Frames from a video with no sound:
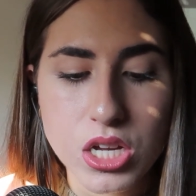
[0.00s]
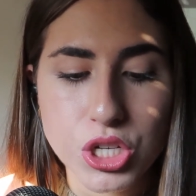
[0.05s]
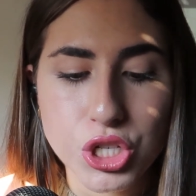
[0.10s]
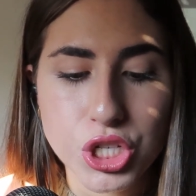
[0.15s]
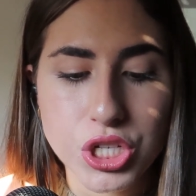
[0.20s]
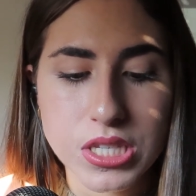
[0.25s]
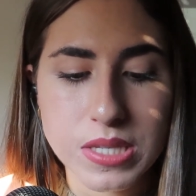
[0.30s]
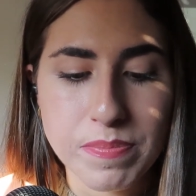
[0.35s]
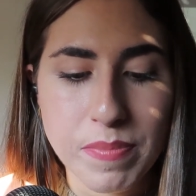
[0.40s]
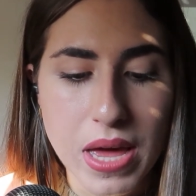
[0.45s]

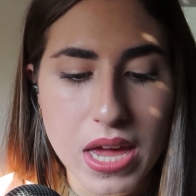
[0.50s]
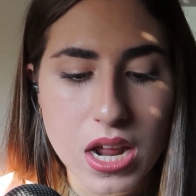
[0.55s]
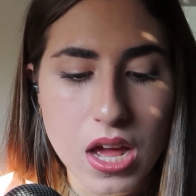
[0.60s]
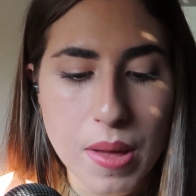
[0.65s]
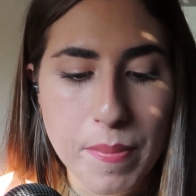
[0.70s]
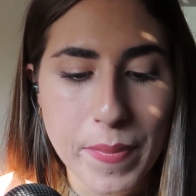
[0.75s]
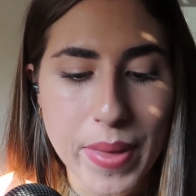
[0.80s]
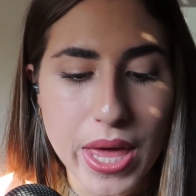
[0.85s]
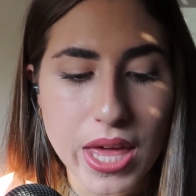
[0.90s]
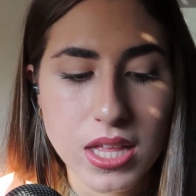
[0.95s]
She sped
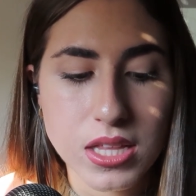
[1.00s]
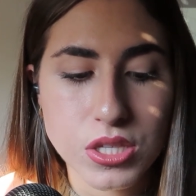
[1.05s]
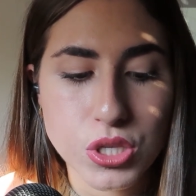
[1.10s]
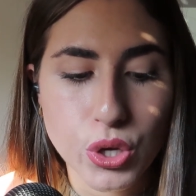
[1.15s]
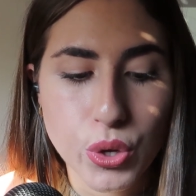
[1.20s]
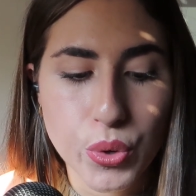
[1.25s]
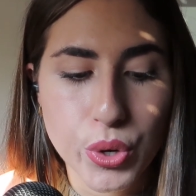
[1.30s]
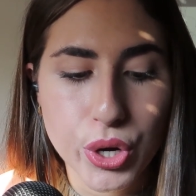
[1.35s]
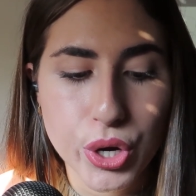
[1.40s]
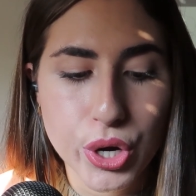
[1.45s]
up and
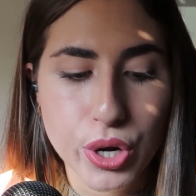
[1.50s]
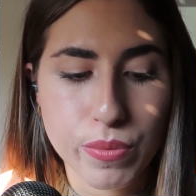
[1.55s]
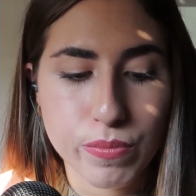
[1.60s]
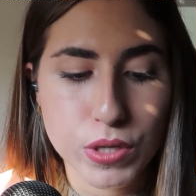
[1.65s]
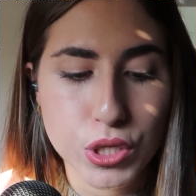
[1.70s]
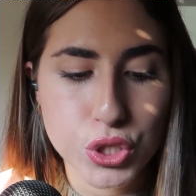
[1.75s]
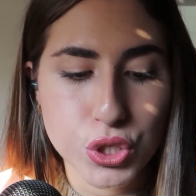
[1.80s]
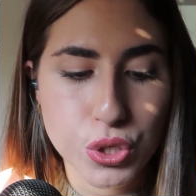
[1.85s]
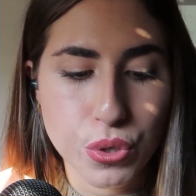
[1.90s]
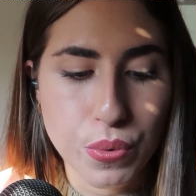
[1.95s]
so did her
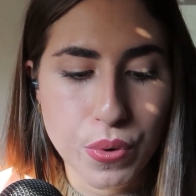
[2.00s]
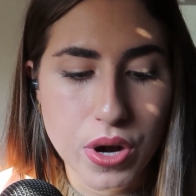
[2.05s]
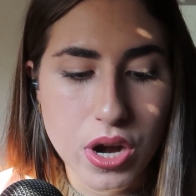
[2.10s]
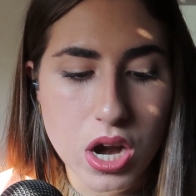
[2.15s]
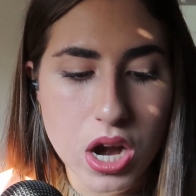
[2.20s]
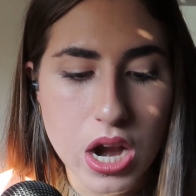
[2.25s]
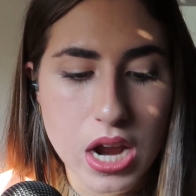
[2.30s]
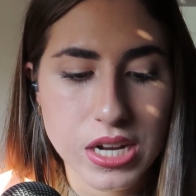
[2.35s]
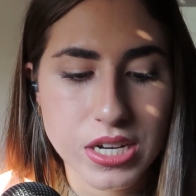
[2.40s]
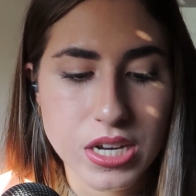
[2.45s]

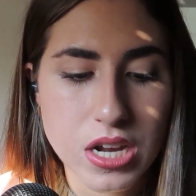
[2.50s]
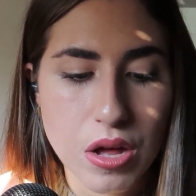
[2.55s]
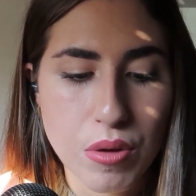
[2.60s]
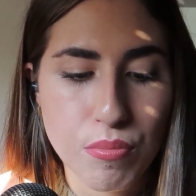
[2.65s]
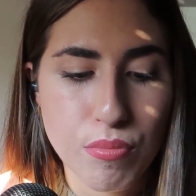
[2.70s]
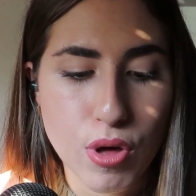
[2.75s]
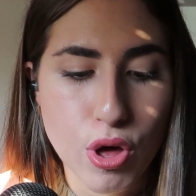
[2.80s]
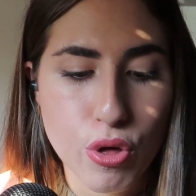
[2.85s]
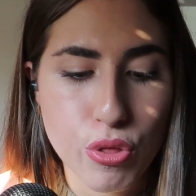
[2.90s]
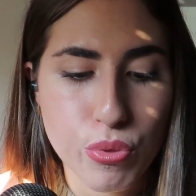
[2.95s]
pursuer until
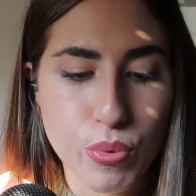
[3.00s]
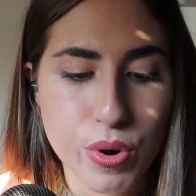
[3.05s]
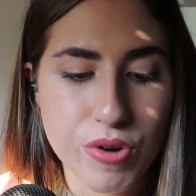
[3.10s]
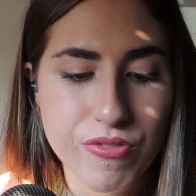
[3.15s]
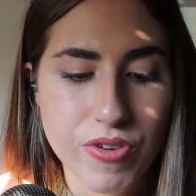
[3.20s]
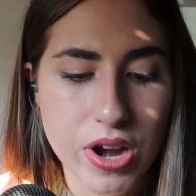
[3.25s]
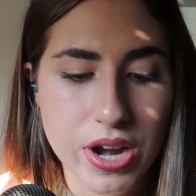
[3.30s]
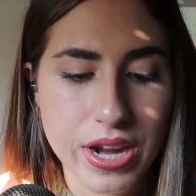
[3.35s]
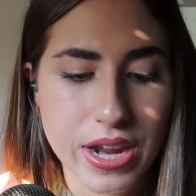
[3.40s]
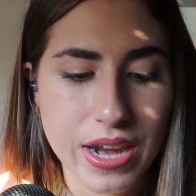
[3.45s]
both were
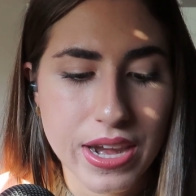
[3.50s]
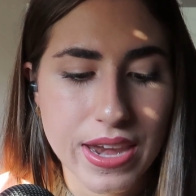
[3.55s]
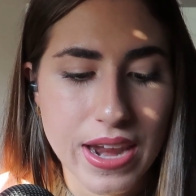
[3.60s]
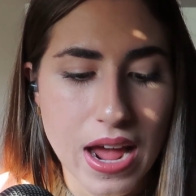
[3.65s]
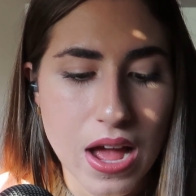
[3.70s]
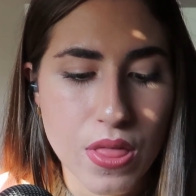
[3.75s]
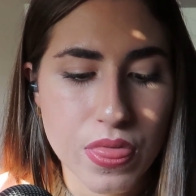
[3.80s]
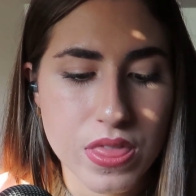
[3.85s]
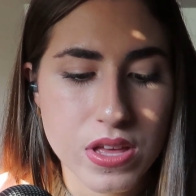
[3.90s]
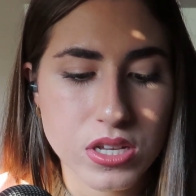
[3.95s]
running
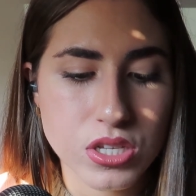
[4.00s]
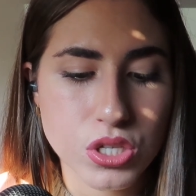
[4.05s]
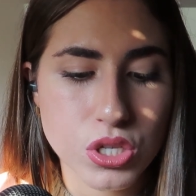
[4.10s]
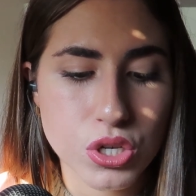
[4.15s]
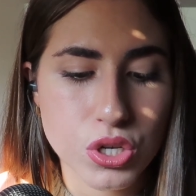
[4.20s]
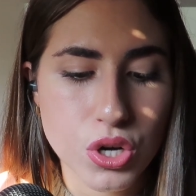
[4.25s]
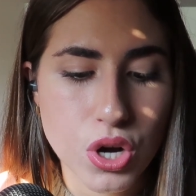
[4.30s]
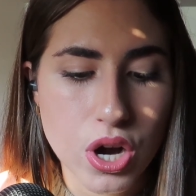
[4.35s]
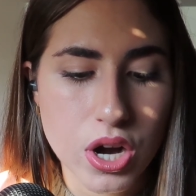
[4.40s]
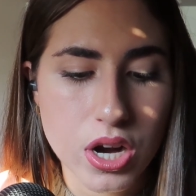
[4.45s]
down this
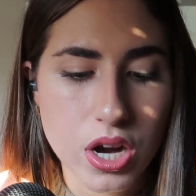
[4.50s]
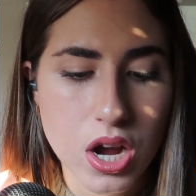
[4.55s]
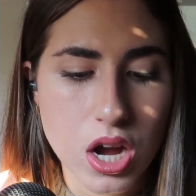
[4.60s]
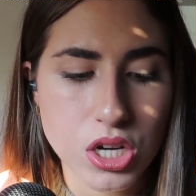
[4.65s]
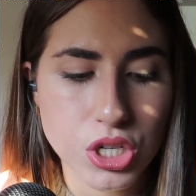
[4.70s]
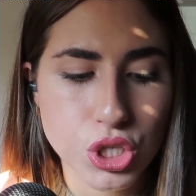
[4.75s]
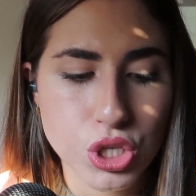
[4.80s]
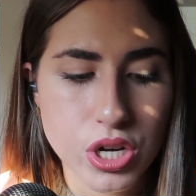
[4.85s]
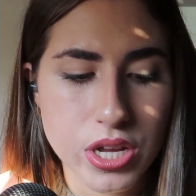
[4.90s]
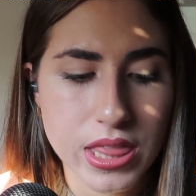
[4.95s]
dark
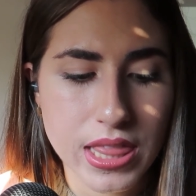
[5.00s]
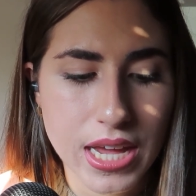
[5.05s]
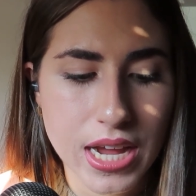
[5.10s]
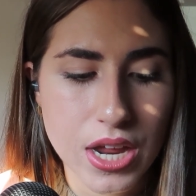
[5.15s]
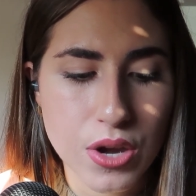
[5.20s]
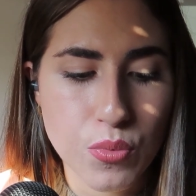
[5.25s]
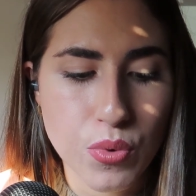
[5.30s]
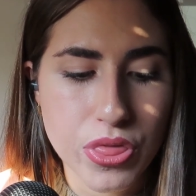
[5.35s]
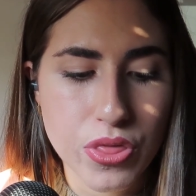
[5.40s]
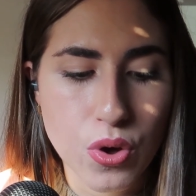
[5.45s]
country
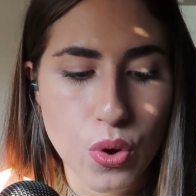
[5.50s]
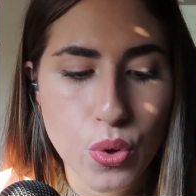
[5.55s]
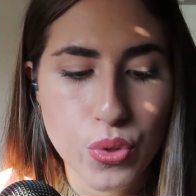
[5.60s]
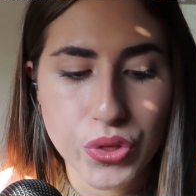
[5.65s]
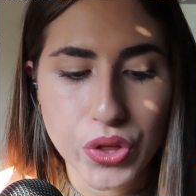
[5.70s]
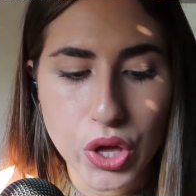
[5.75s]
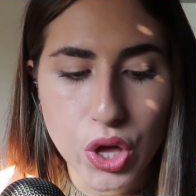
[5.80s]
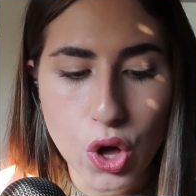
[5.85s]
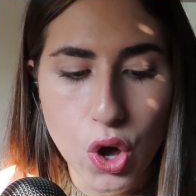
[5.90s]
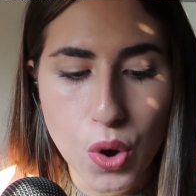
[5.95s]
lane with
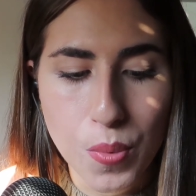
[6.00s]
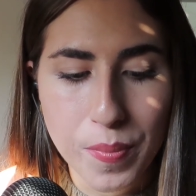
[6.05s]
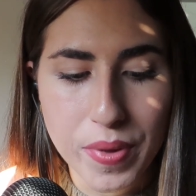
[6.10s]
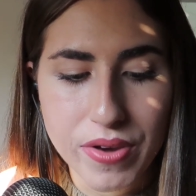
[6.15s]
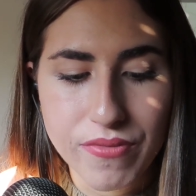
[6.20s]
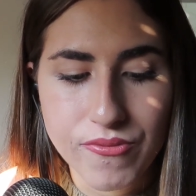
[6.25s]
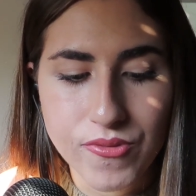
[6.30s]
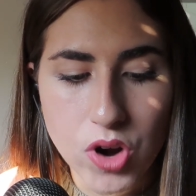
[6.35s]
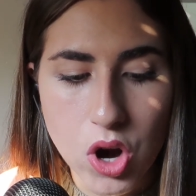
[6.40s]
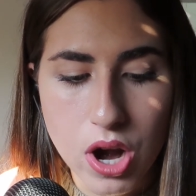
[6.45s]
only
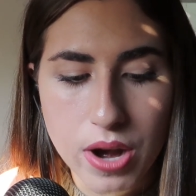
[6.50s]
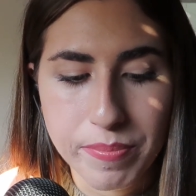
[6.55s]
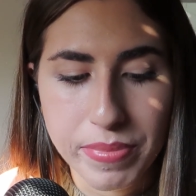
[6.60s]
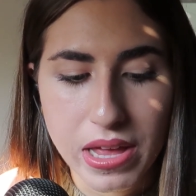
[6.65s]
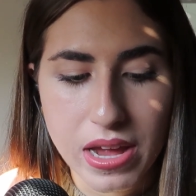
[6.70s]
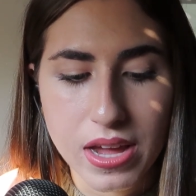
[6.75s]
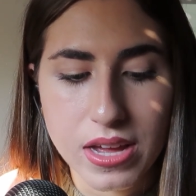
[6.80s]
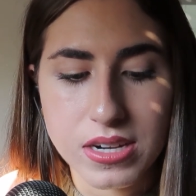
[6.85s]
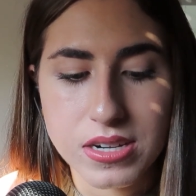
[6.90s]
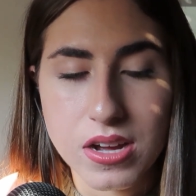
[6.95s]
open
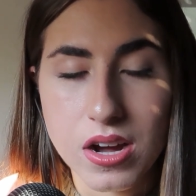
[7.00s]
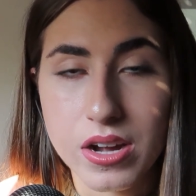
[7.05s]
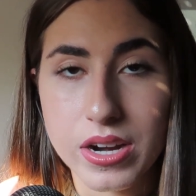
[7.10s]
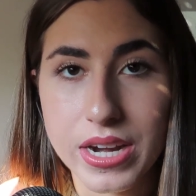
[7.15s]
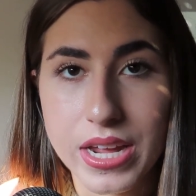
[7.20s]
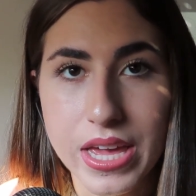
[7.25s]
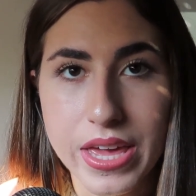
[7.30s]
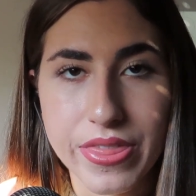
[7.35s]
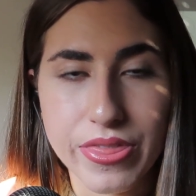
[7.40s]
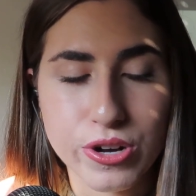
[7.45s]
farmland on
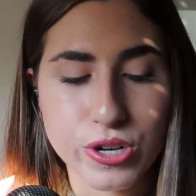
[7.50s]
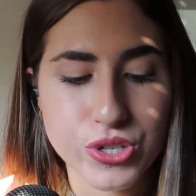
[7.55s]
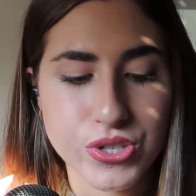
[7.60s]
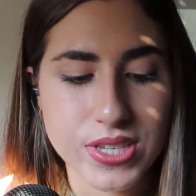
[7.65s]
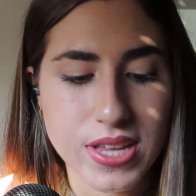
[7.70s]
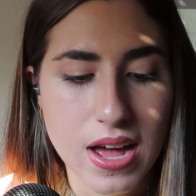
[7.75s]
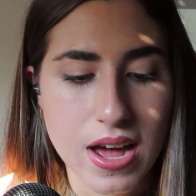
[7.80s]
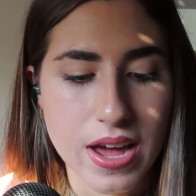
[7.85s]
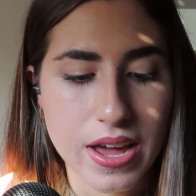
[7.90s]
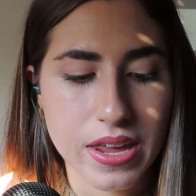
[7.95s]
either
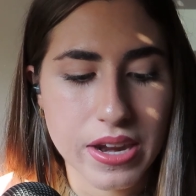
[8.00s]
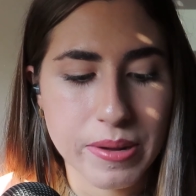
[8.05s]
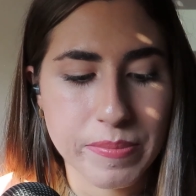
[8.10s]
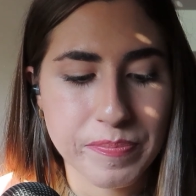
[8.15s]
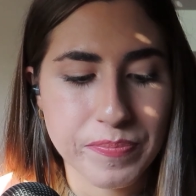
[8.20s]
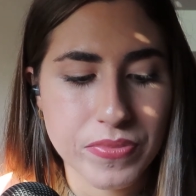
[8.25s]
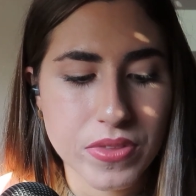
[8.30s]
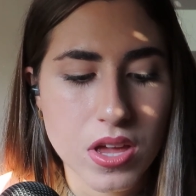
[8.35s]
side.